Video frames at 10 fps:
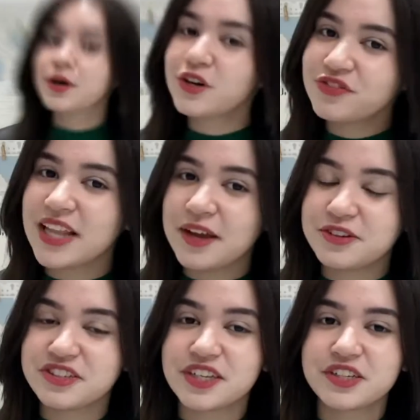Both
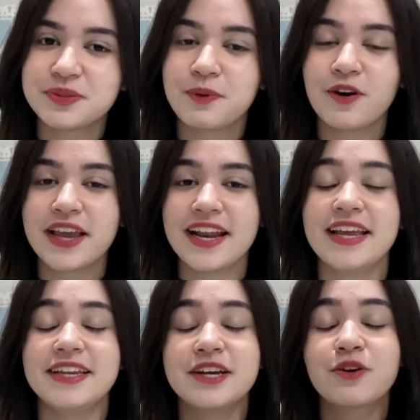languages are spoken
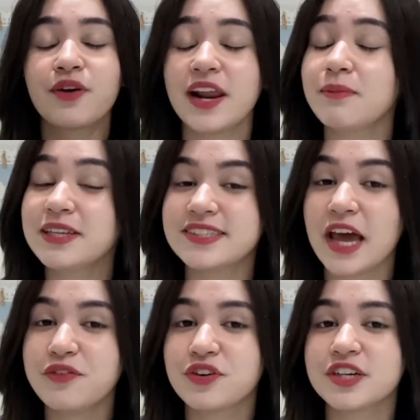in incredibly
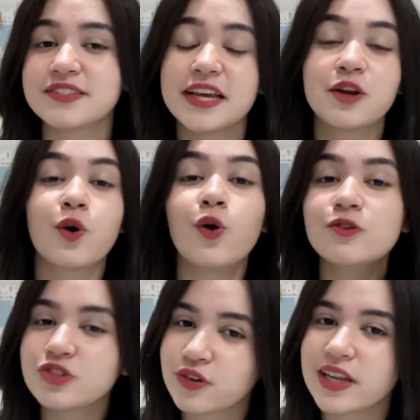diverse and
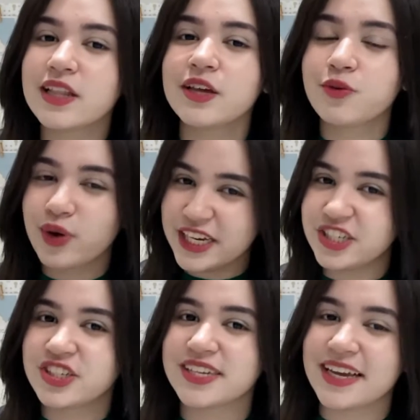culturally
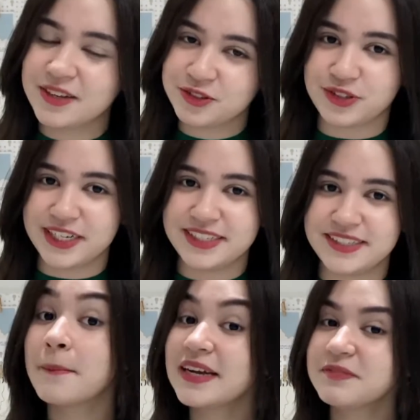rich countries.
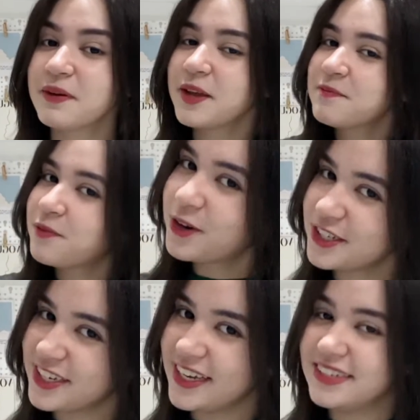By speaking
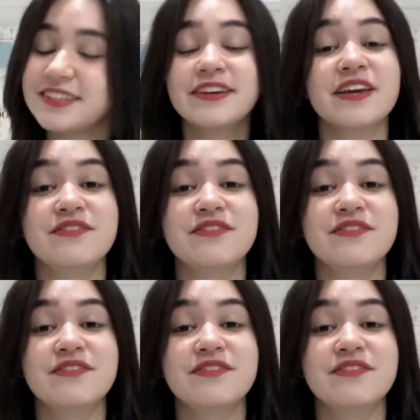Portuguese, you can